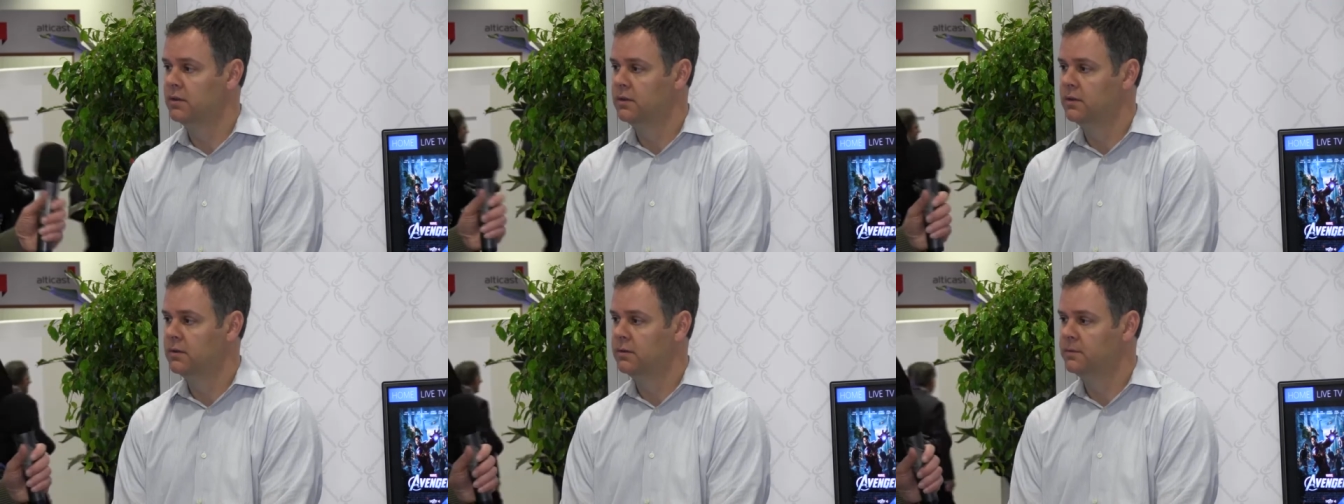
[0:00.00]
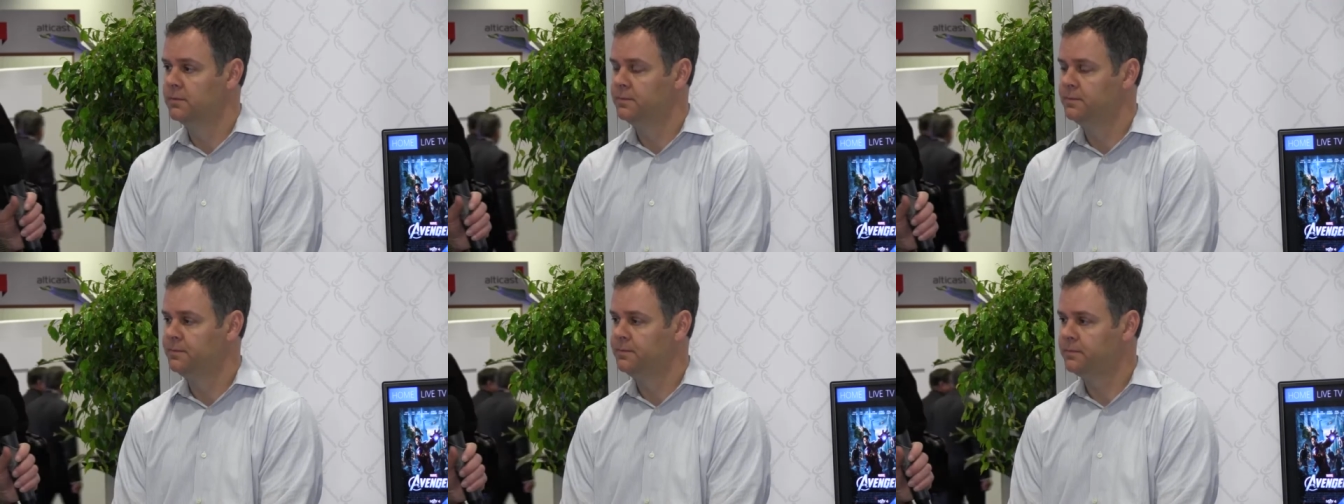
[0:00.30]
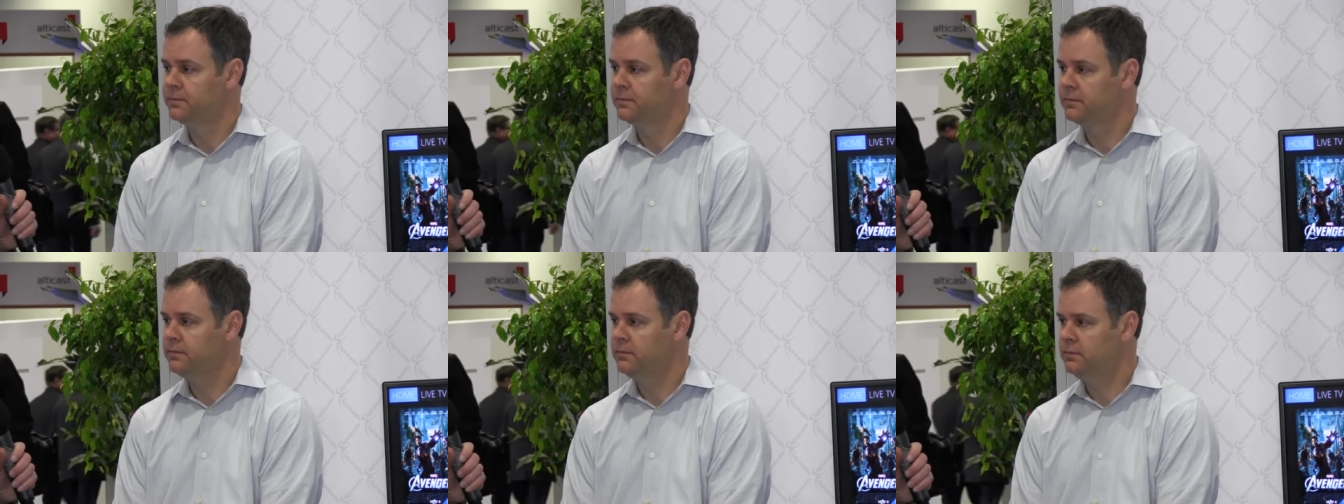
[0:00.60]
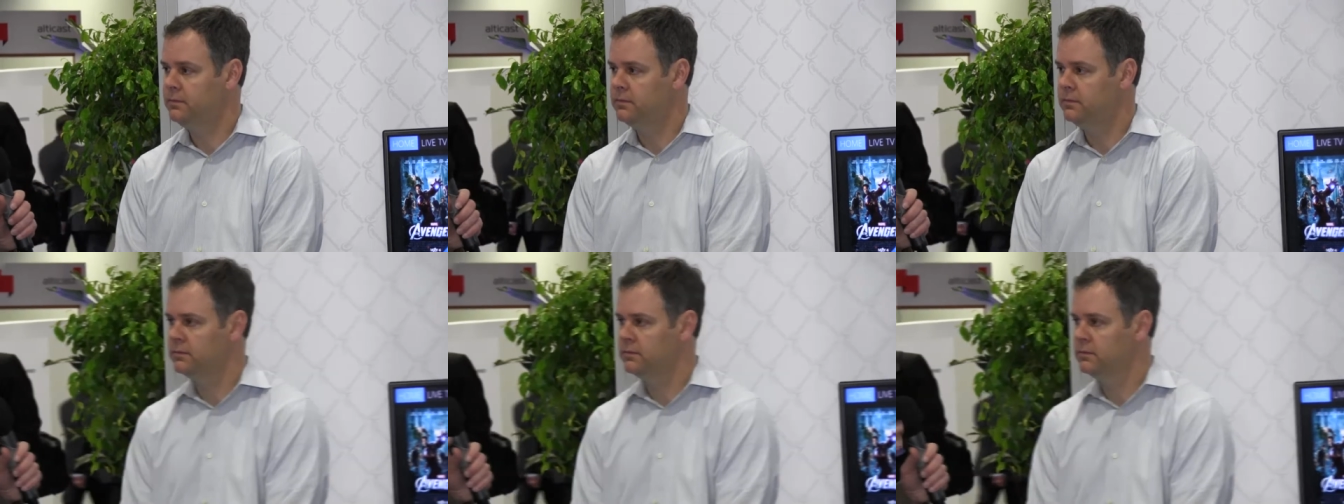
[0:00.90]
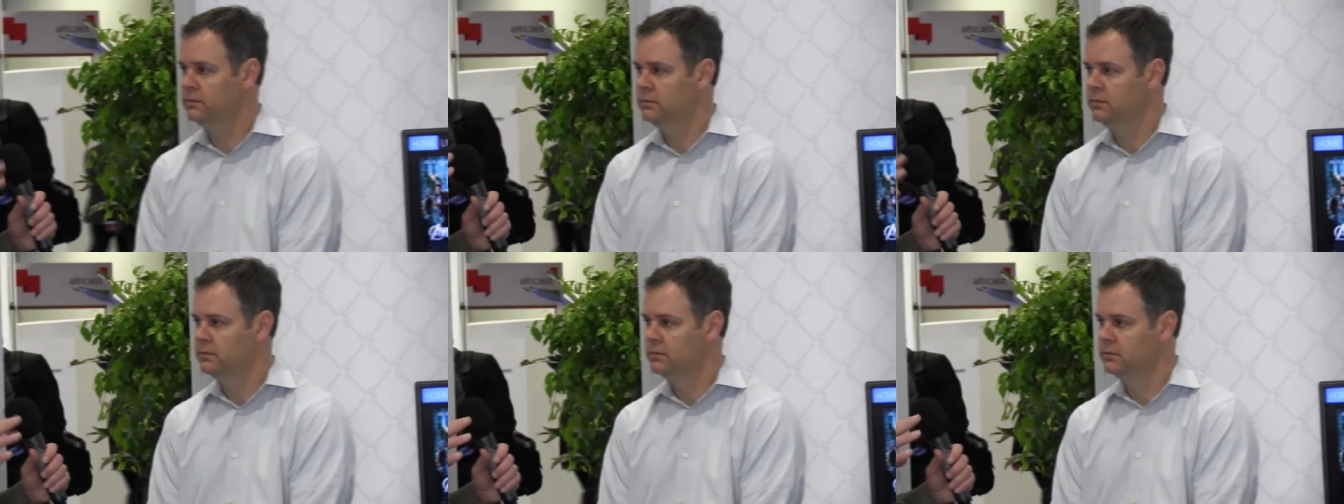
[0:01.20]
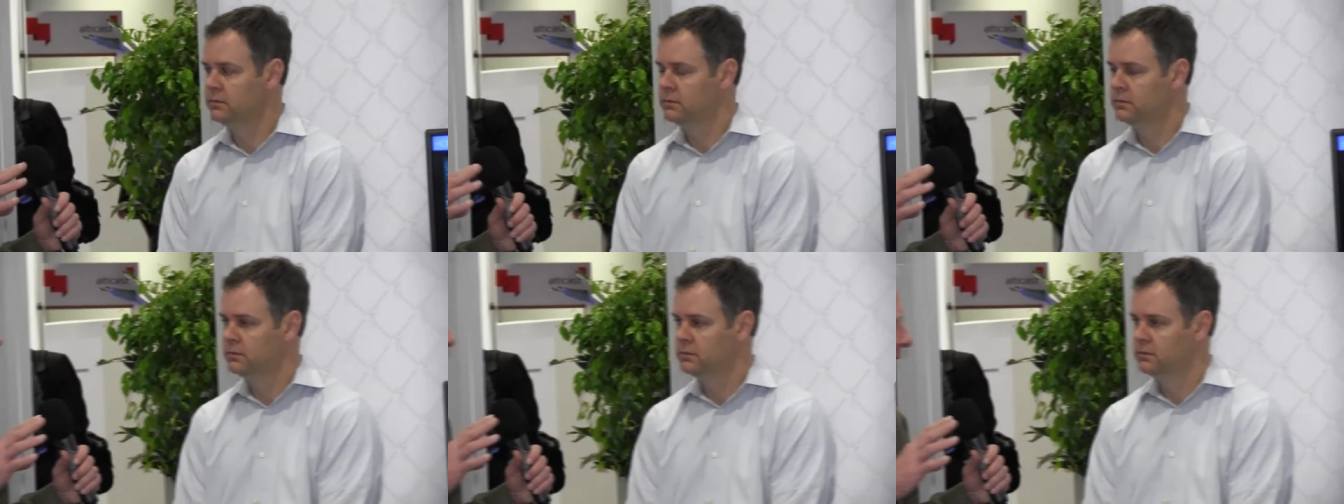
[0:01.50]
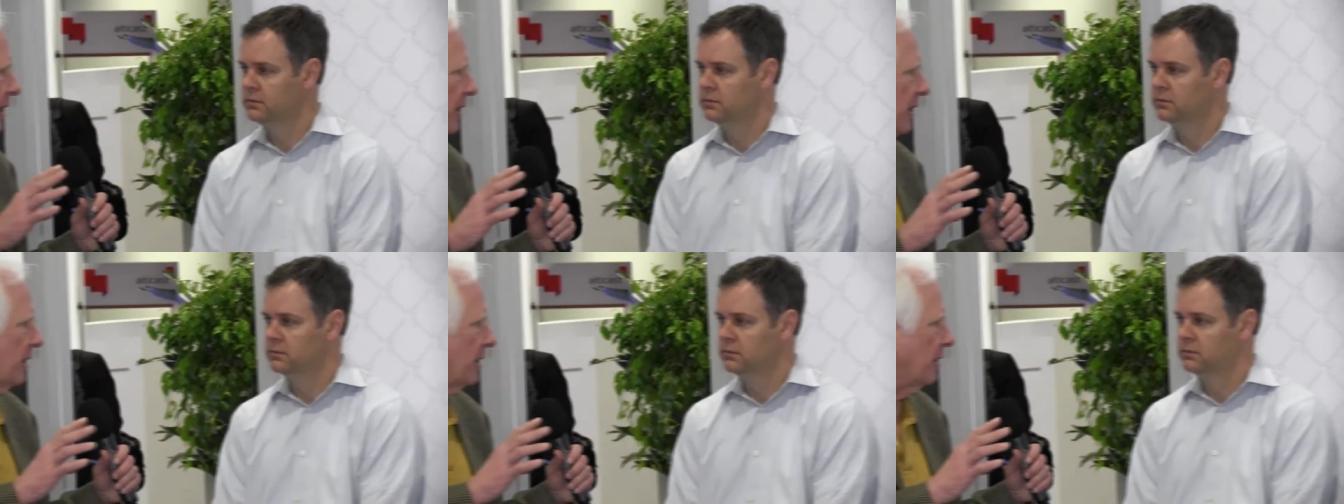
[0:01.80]
So you're able to
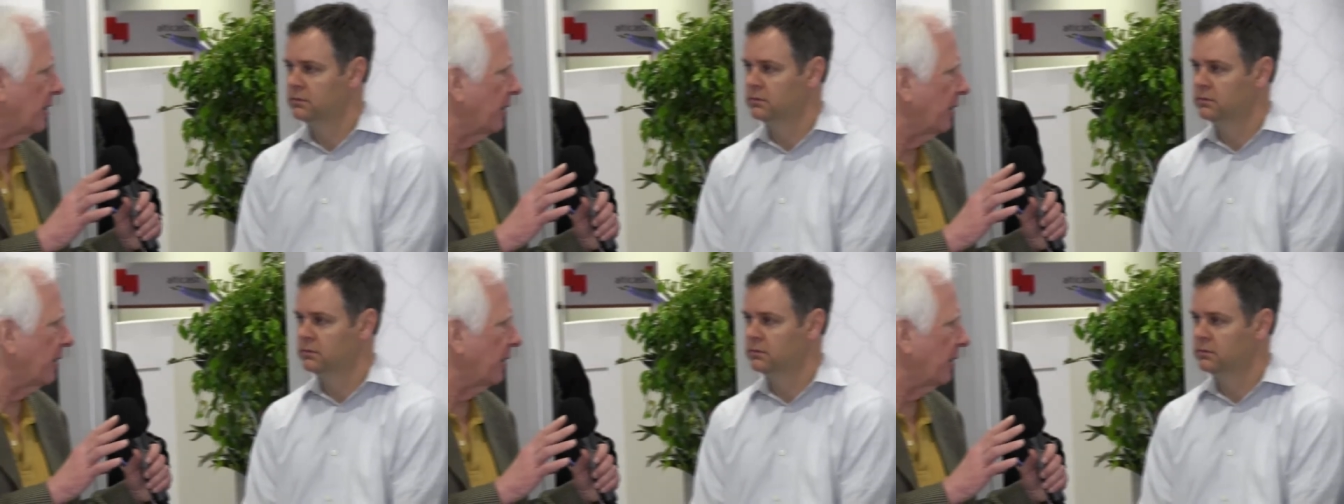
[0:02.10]
actually,